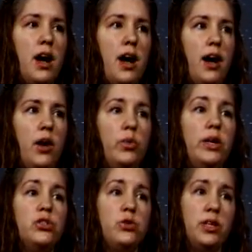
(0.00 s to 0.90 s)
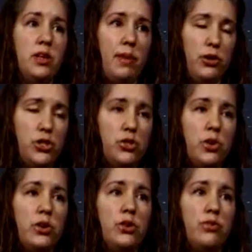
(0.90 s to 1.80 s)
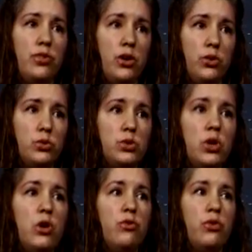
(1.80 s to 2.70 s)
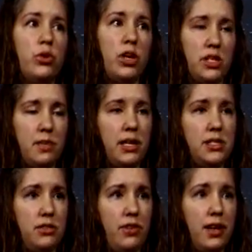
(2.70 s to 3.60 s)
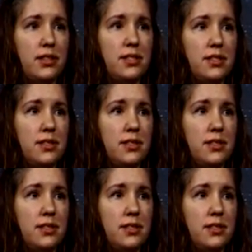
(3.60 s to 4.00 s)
uh, we treated about two hundred of those for cosmetic defects.